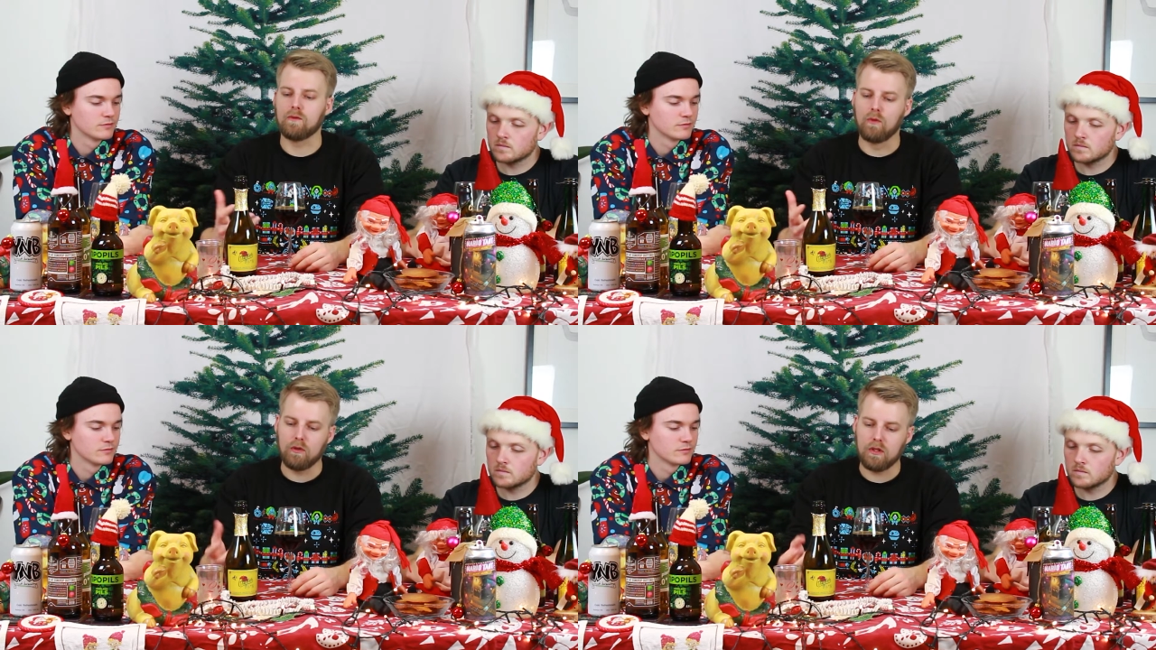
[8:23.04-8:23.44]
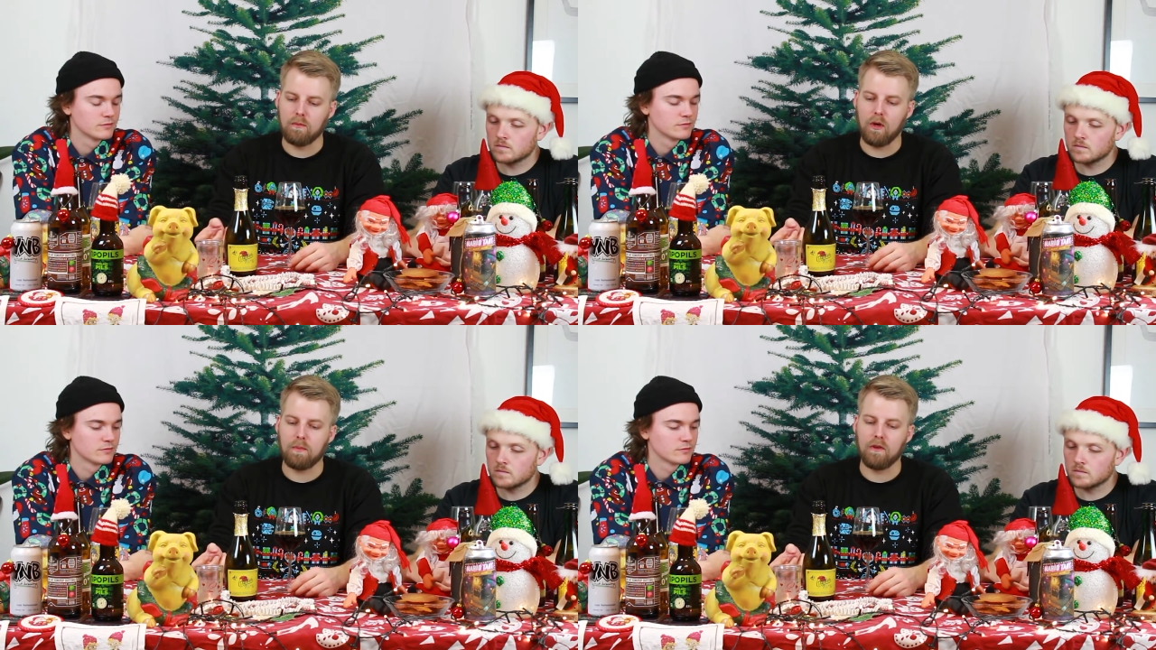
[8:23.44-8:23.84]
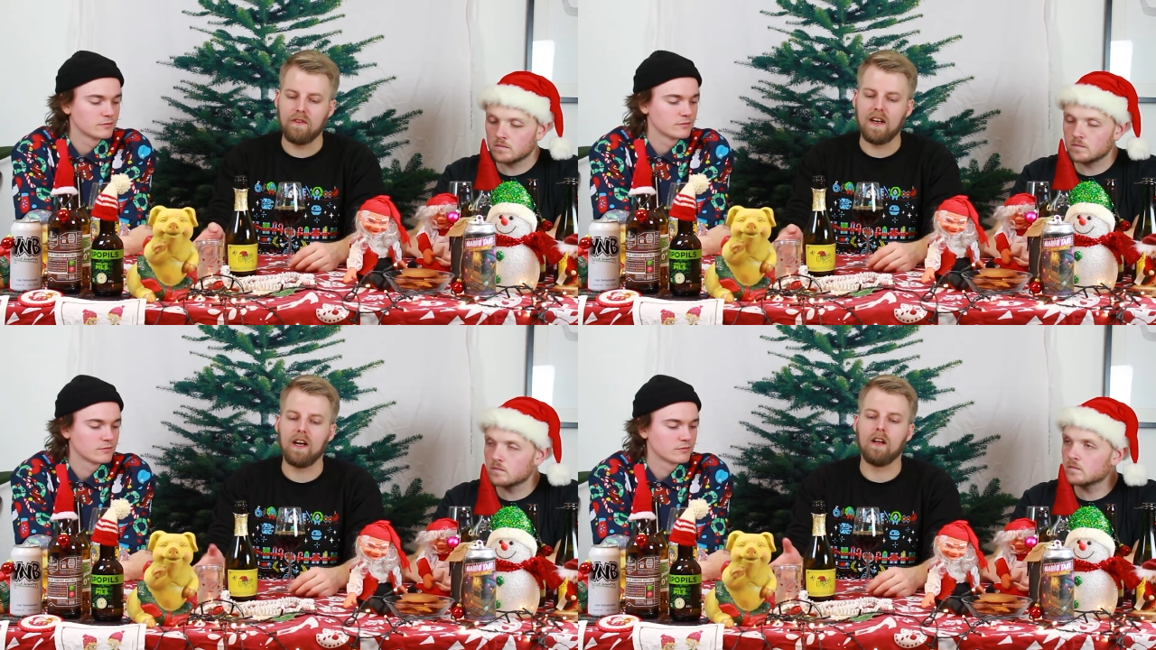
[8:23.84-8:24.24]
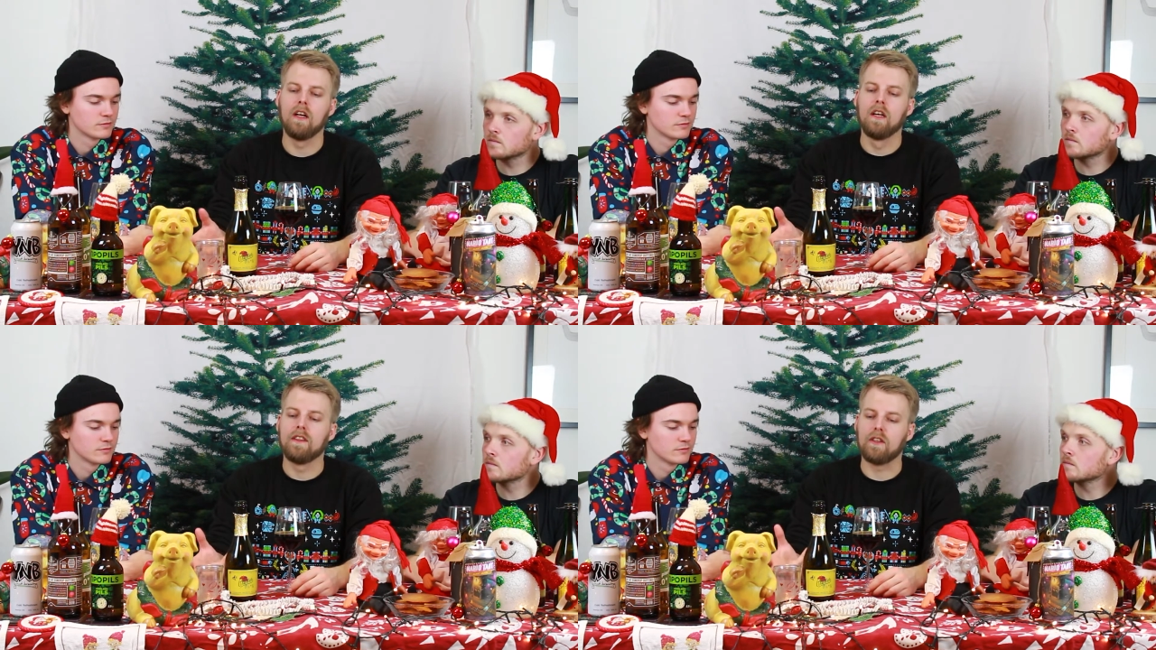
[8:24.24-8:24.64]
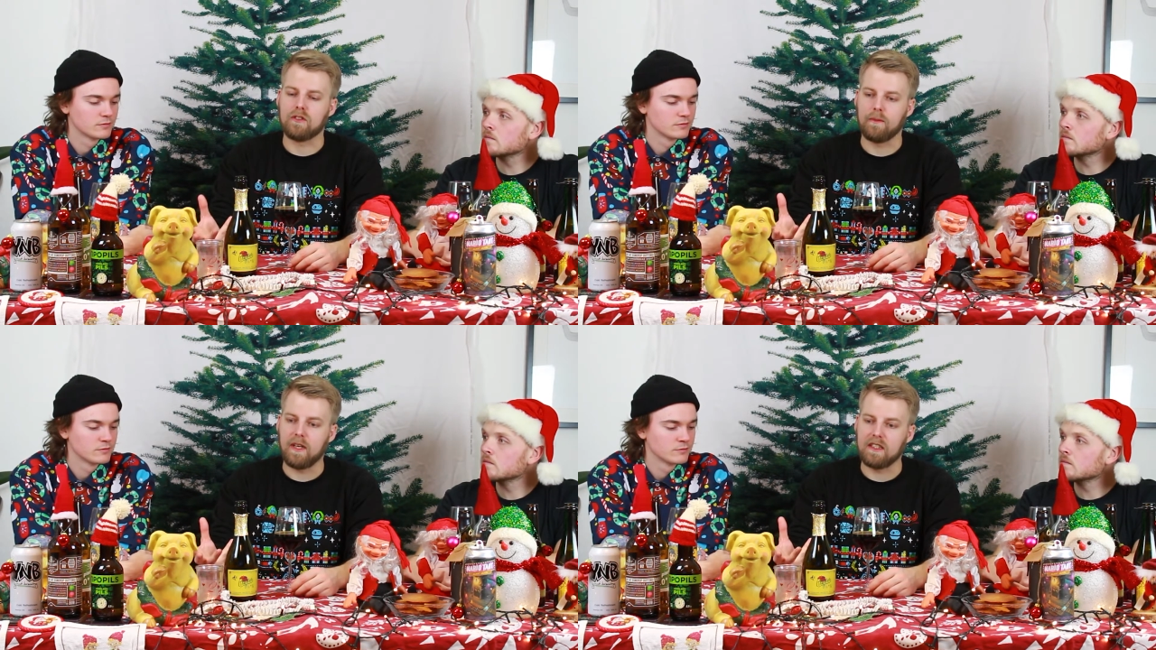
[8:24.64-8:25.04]
Speaker 1: roasted malt profile. There's
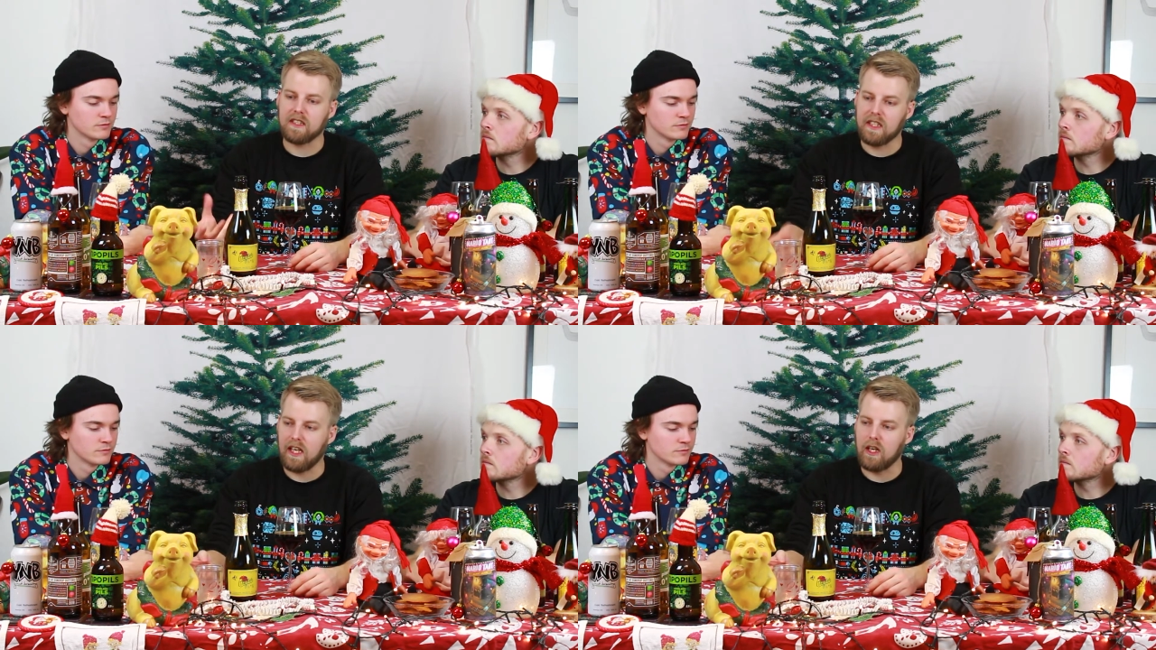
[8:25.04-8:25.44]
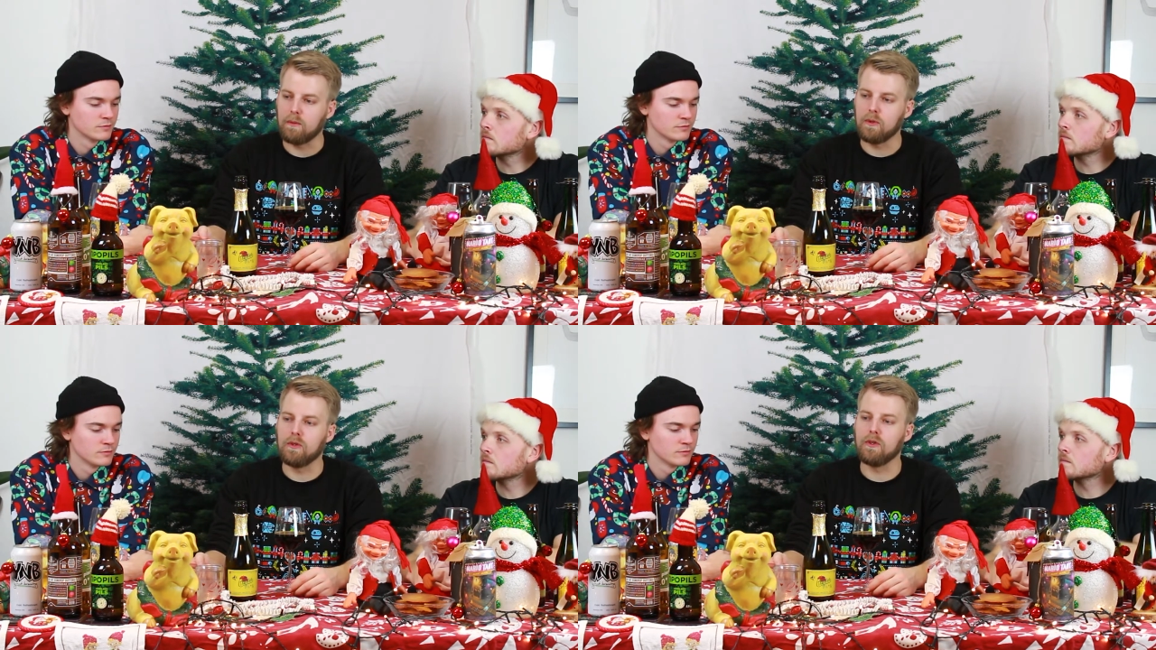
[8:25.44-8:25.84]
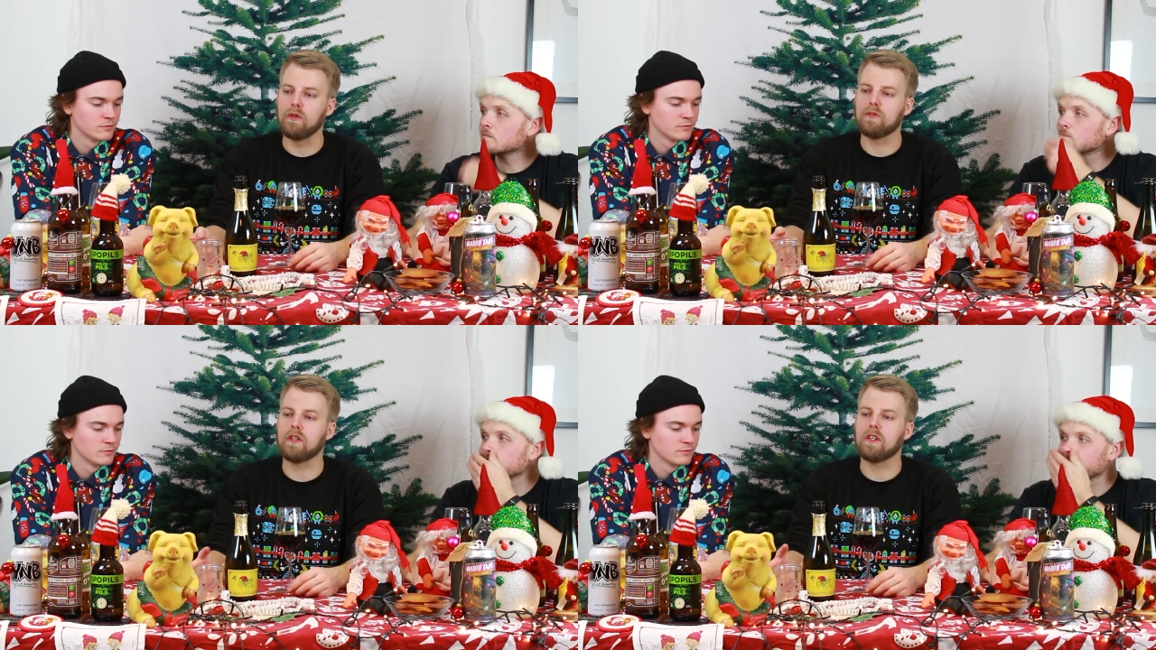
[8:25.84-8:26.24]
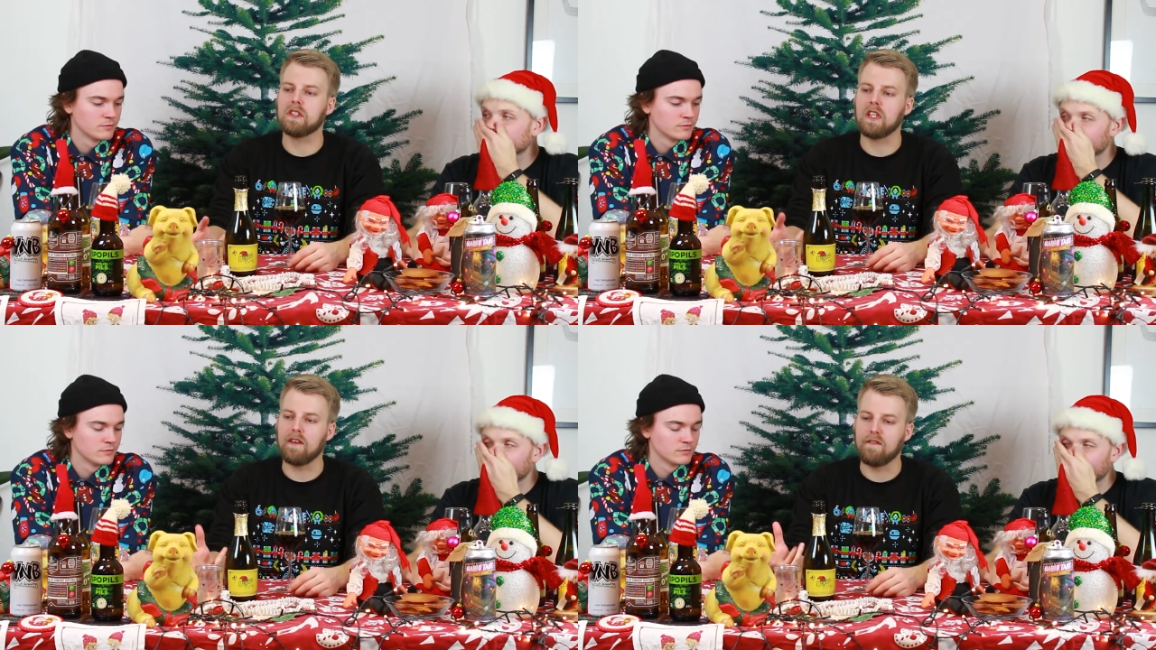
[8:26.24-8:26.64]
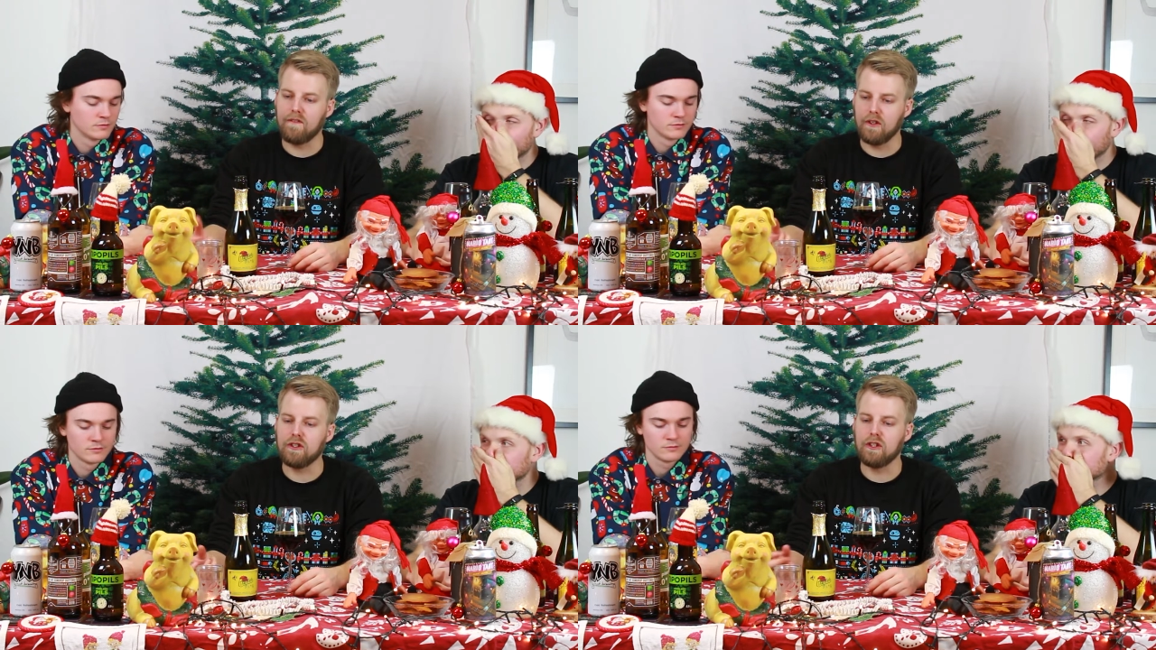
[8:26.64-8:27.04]
some nice caramel notes, slight
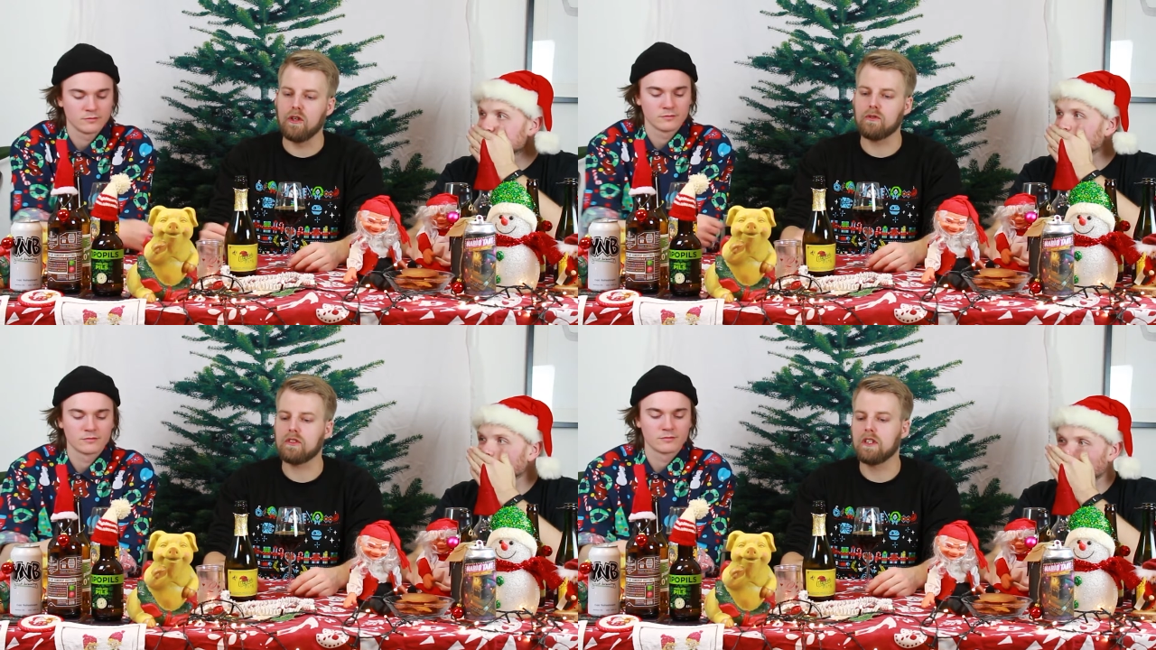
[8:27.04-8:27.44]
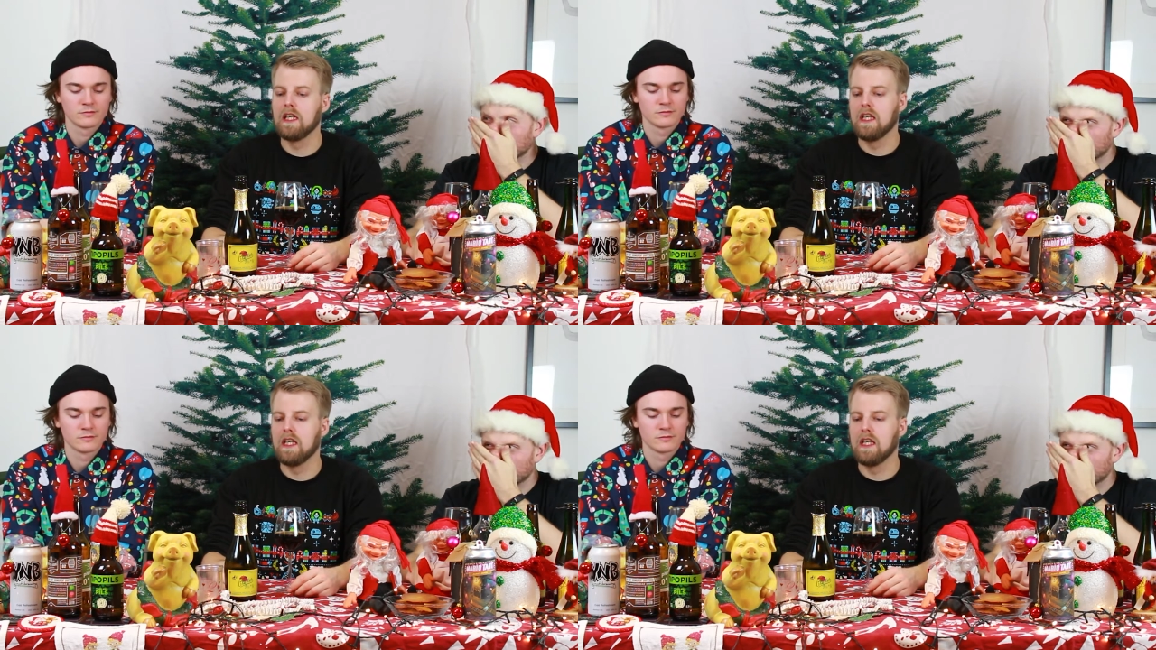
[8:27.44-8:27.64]
fudgy notes.